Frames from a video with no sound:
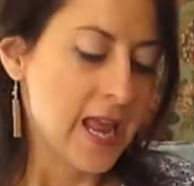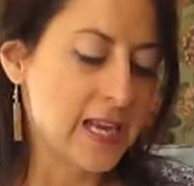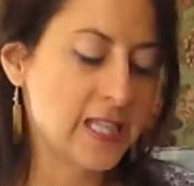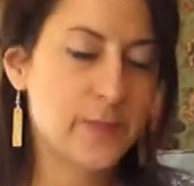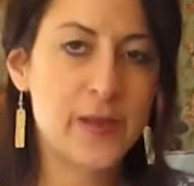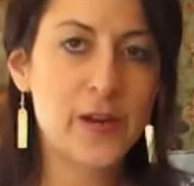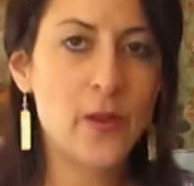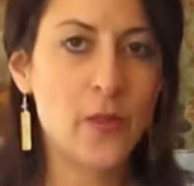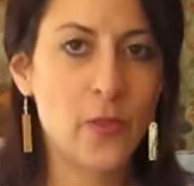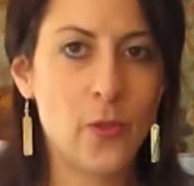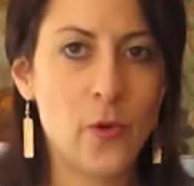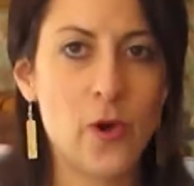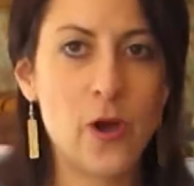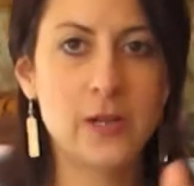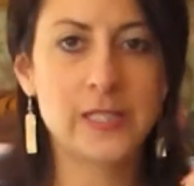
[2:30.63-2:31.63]
It's been a
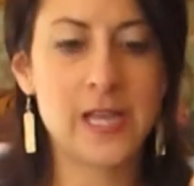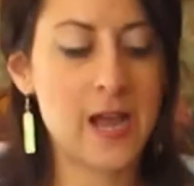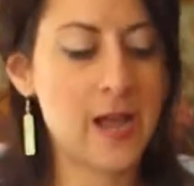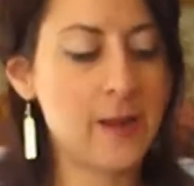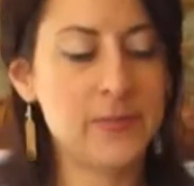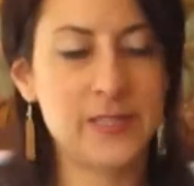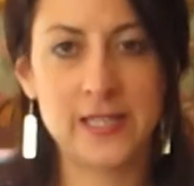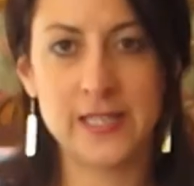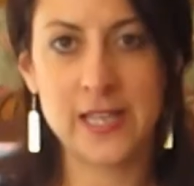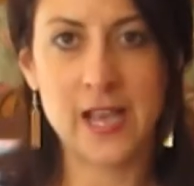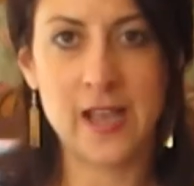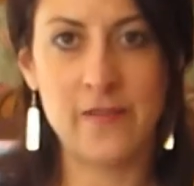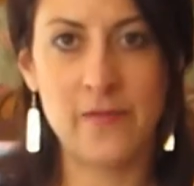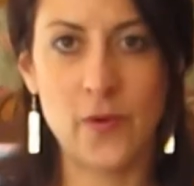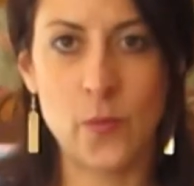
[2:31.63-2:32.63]
long time since
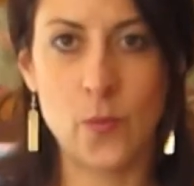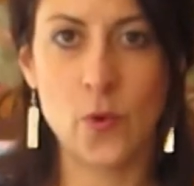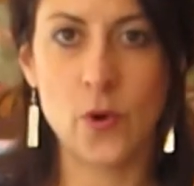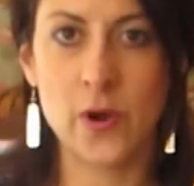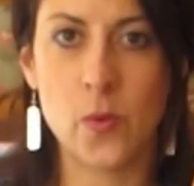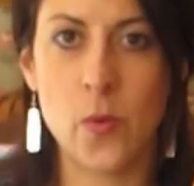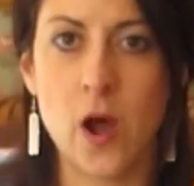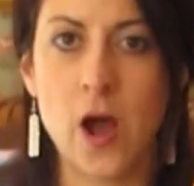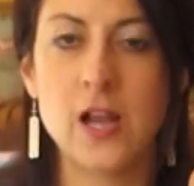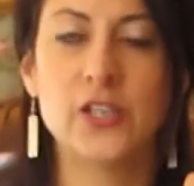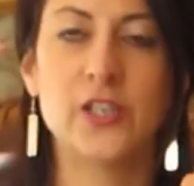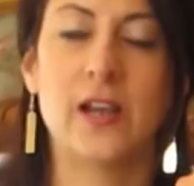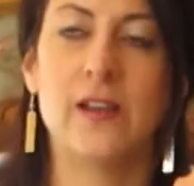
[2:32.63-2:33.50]
I've worn a watch.